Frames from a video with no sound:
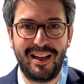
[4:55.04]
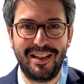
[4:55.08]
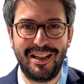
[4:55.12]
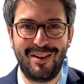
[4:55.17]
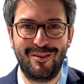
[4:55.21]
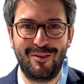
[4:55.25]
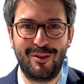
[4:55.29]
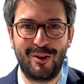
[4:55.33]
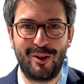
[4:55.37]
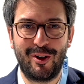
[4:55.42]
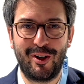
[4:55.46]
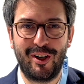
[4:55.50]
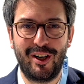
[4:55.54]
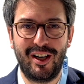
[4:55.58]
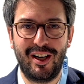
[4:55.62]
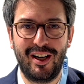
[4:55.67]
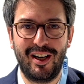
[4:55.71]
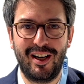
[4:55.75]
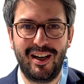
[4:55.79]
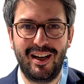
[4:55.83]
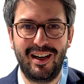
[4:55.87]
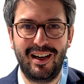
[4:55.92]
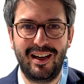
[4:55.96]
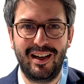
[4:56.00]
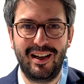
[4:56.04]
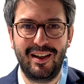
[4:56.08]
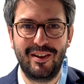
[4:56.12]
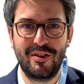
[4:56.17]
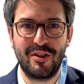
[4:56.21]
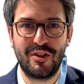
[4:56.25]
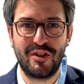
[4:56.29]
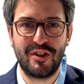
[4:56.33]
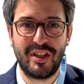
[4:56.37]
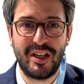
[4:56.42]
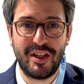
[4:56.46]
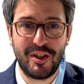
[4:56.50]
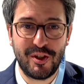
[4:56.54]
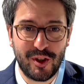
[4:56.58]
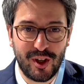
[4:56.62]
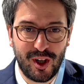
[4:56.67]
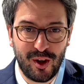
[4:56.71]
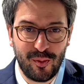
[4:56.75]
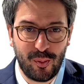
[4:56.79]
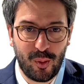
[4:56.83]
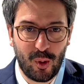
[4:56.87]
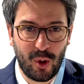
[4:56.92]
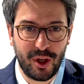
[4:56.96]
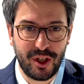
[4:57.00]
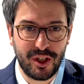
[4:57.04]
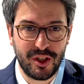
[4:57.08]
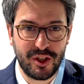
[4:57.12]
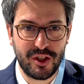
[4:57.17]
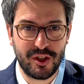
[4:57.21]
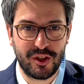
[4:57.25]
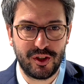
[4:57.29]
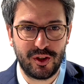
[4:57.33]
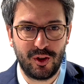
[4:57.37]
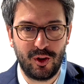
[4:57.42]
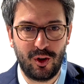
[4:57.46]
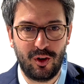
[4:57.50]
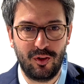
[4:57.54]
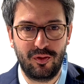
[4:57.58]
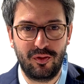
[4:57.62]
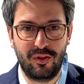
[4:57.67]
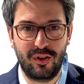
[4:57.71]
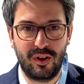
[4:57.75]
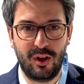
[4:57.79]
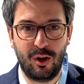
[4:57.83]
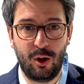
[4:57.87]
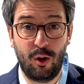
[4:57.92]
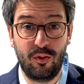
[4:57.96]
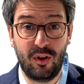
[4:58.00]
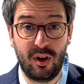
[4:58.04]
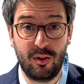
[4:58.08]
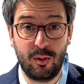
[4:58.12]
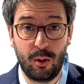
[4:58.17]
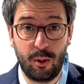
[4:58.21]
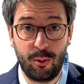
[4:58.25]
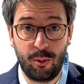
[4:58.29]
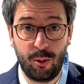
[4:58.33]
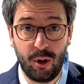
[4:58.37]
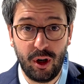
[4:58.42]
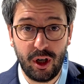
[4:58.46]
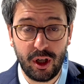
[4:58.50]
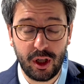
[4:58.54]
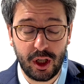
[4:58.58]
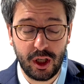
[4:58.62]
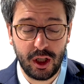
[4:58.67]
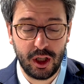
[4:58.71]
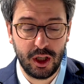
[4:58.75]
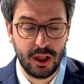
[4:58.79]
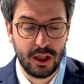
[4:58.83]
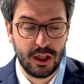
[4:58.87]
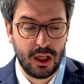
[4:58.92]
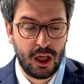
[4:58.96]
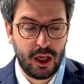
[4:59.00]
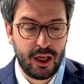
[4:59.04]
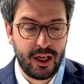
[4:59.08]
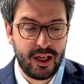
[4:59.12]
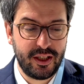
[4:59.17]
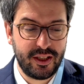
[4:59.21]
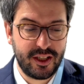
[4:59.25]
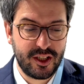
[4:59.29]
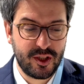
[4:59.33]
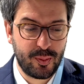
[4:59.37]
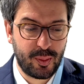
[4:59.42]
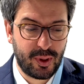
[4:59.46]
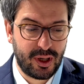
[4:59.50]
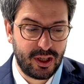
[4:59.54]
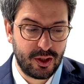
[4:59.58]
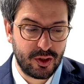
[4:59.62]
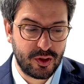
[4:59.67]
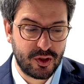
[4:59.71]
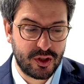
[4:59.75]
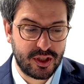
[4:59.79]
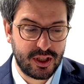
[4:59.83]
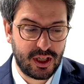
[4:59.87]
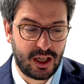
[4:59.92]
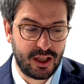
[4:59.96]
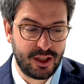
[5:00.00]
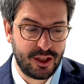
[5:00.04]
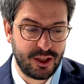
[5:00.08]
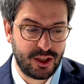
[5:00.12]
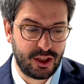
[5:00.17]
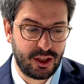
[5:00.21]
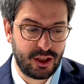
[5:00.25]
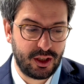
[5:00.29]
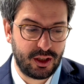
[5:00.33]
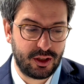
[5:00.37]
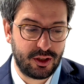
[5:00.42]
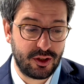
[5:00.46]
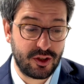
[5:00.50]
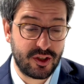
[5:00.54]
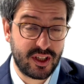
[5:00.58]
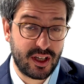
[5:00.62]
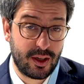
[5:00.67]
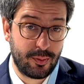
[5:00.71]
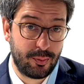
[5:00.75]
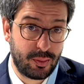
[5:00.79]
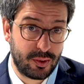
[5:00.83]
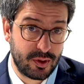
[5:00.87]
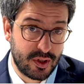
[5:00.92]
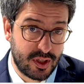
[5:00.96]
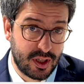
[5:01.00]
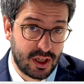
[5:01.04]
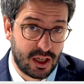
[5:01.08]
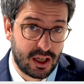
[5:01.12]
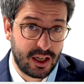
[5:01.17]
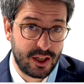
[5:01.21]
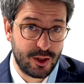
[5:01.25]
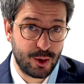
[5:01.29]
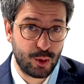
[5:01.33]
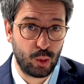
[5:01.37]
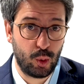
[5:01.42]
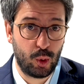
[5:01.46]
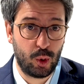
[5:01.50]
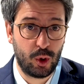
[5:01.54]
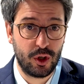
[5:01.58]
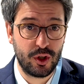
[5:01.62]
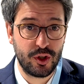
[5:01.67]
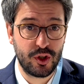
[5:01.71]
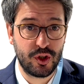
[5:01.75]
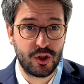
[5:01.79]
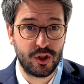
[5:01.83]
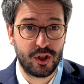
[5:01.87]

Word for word: another uh, central point of, uh, of our work. In this pilot study, the sample size was